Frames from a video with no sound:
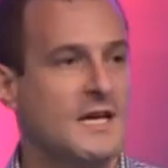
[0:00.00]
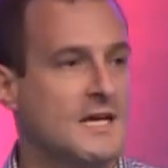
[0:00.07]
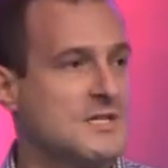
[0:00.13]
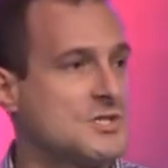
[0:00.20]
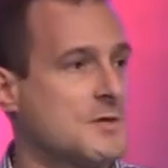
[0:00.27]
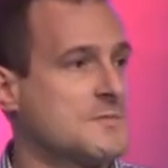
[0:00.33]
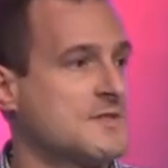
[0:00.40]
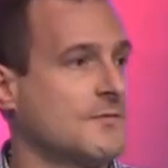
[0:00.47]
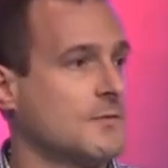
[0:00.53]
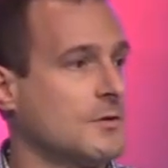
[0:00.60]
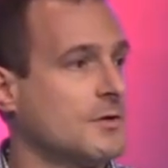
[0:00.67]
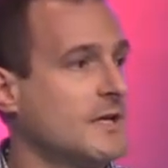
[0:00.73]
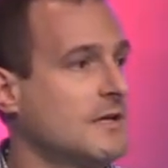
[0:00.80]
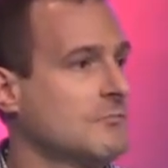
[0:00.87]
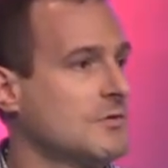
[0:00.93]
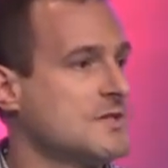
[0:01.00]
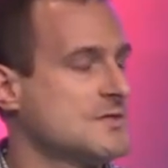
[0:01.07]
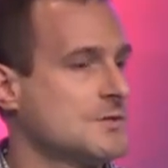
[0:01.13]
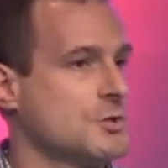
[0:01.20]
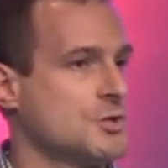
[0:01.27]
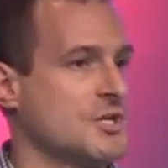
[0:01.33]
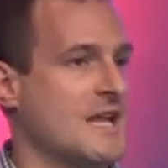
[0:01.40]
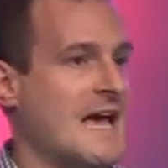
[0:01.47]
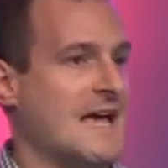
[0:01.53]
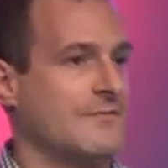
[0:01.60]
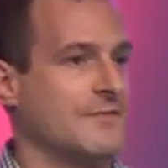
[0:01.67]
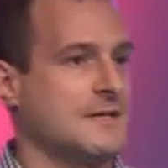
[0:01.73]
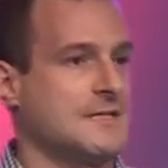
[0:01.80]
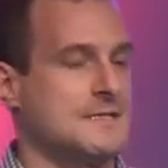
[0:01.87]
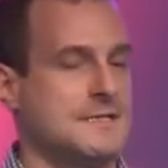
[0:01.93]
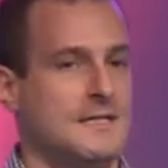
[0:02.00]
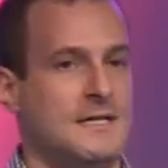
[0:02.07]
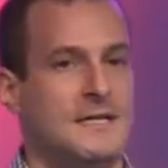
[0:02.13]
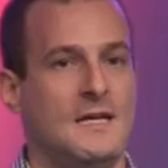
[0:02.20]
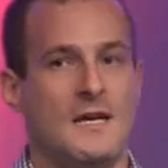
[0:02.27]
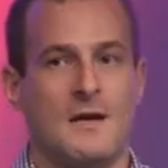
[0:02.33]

In terms of learning research and advocacy,